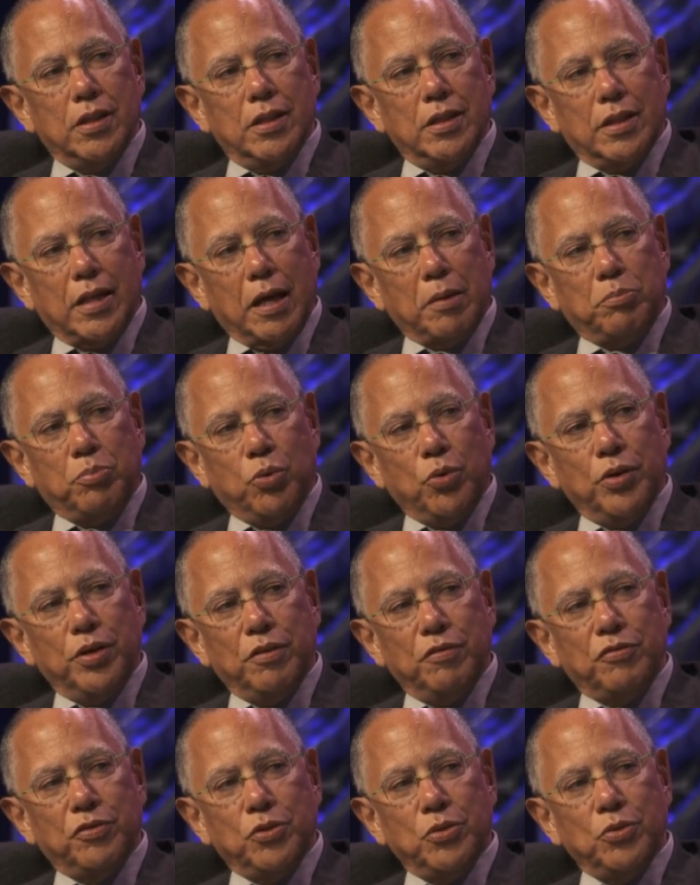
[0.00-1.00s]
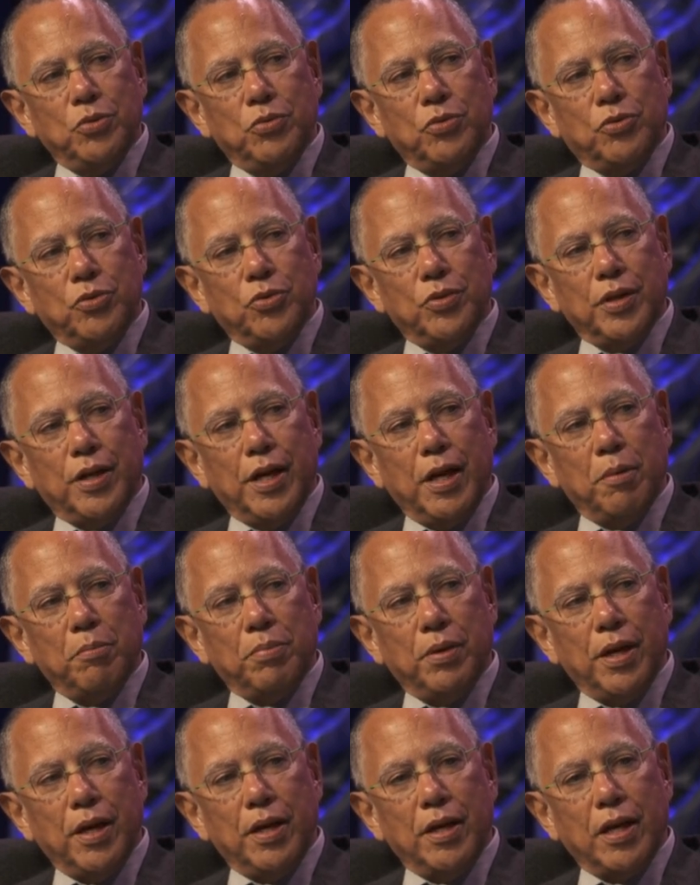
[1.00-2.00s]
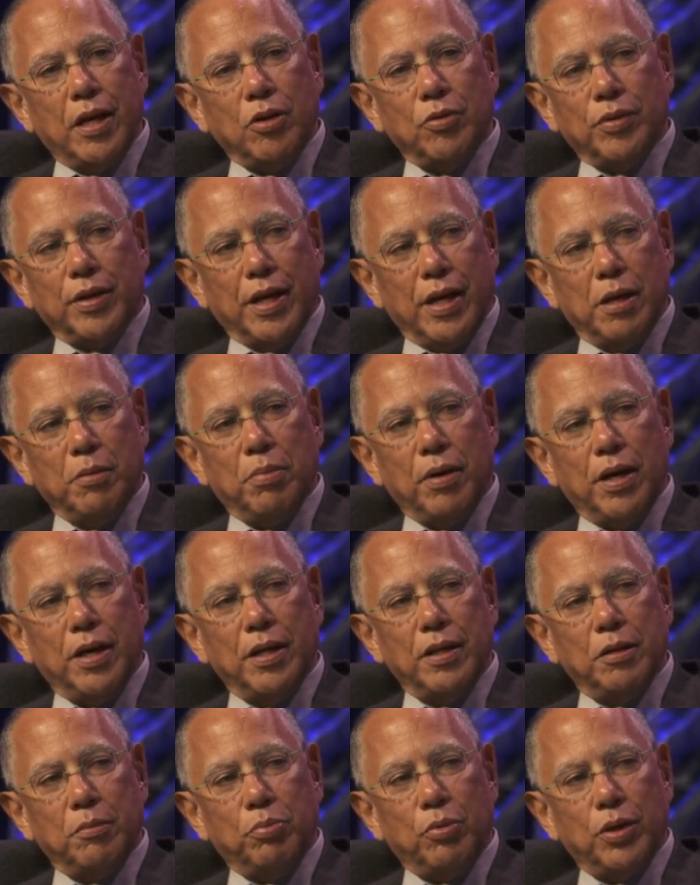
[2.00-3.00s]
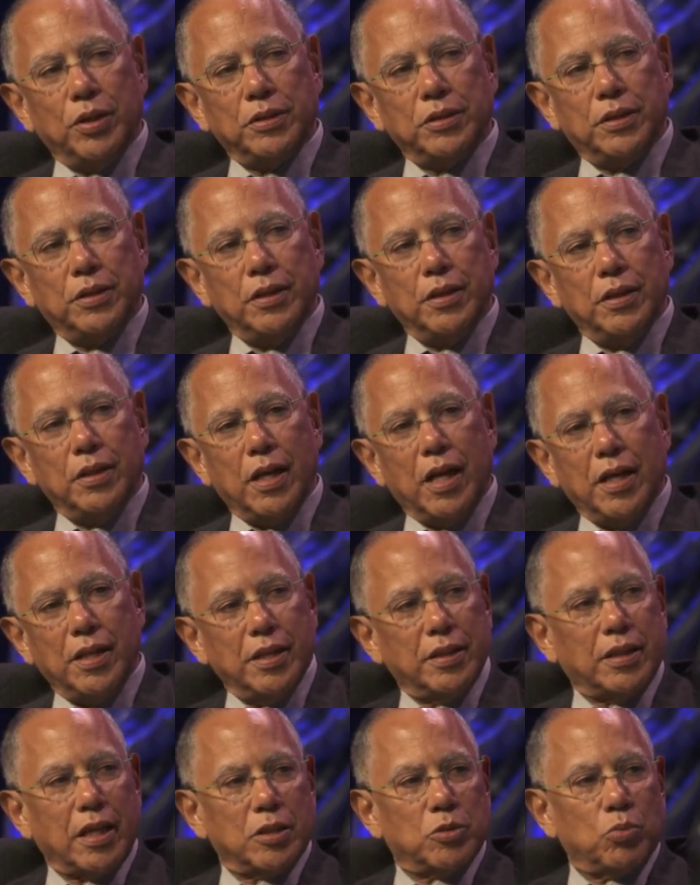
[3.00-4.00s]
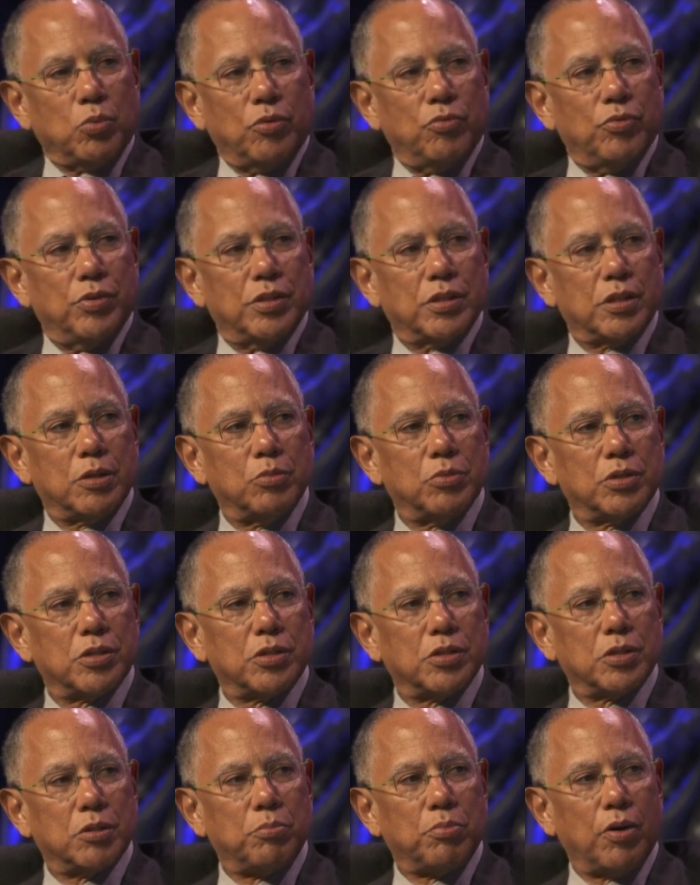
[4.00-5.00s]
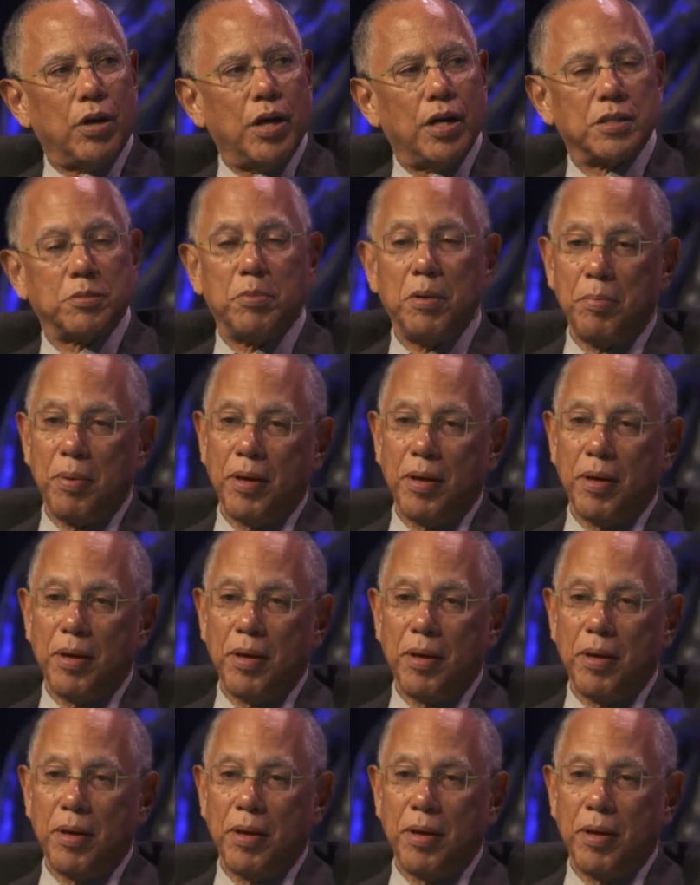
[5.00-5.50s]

that point of view through the campaign. I don't think anybody in the press did. I think that's one reason it was a surprise. But